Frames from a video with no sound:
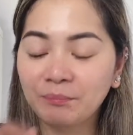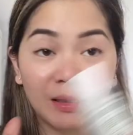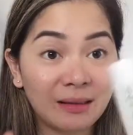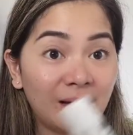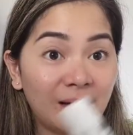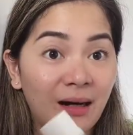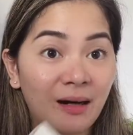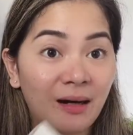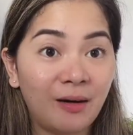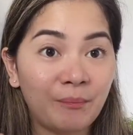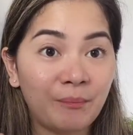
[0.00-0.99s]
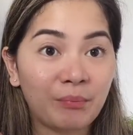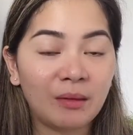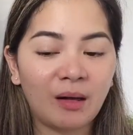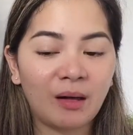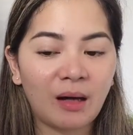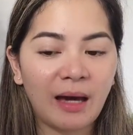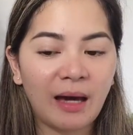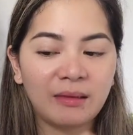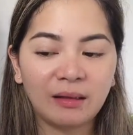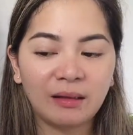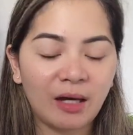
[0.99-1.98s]
but
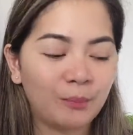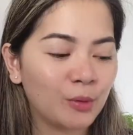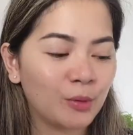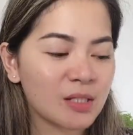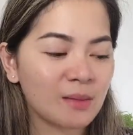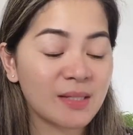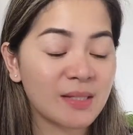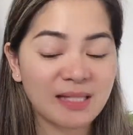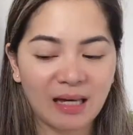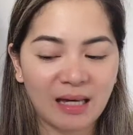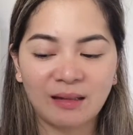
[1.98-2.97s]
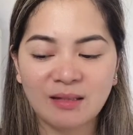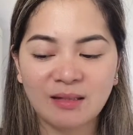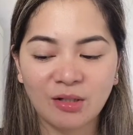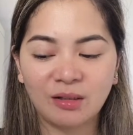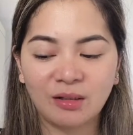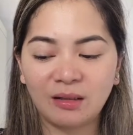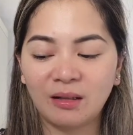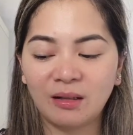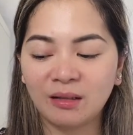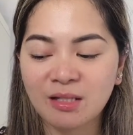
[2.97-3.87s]
I think they have put some scent so that